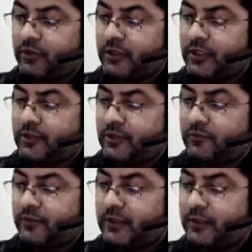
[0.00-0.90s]
k
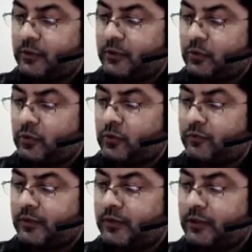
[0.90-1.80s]
square into
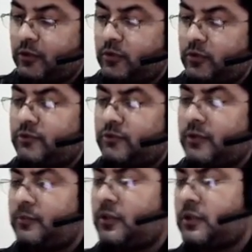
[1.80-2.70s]
1 the whole
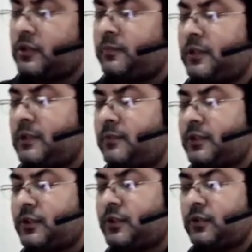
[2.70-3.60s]
square, because pa
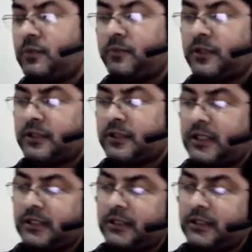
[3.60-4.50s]
plus qb plus
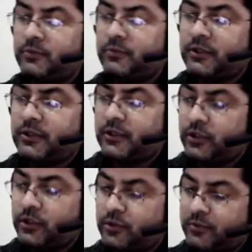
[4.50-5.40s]
rc numerator and
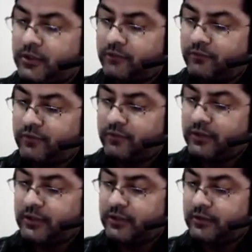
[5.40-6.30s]
denominator we will
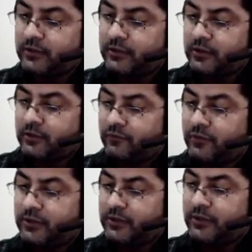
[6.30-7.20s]
cut,
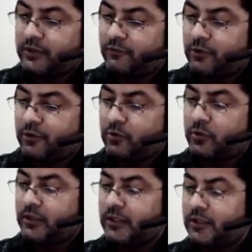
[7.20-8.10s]
which is equal
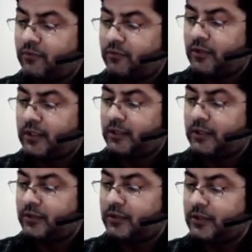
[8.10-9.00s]
to k square,
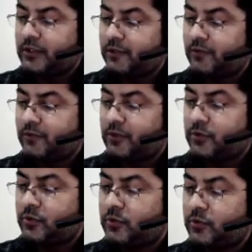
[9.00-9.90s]
and which is
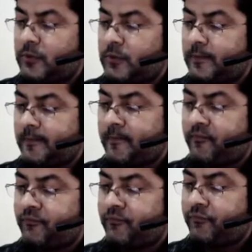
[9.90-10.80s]
equals to
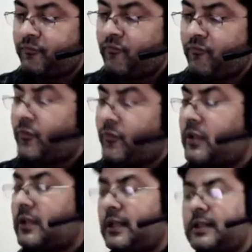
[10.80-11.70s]

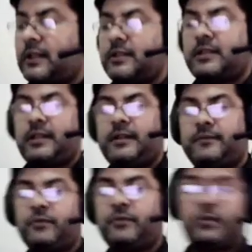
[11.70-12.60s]
right hand side.
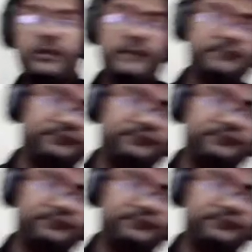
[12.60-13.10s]
Okay,